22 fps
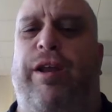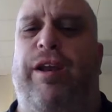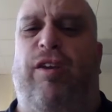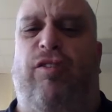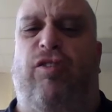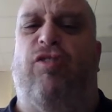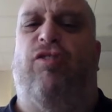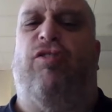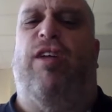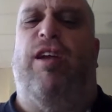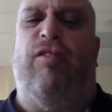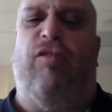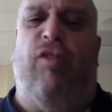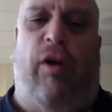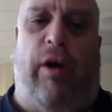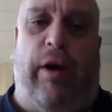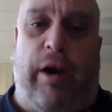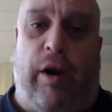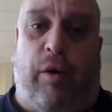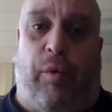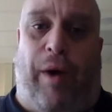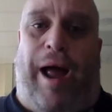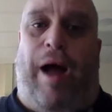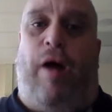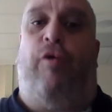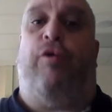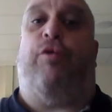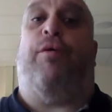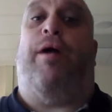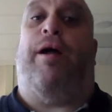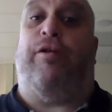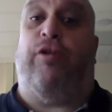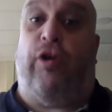conditions, things that are on the
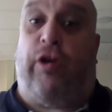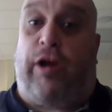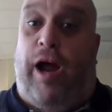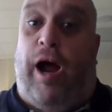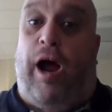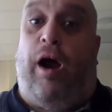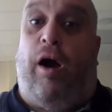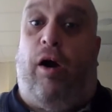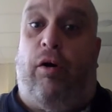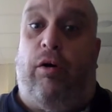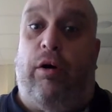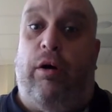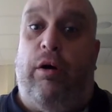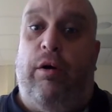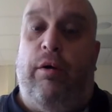ground around your car.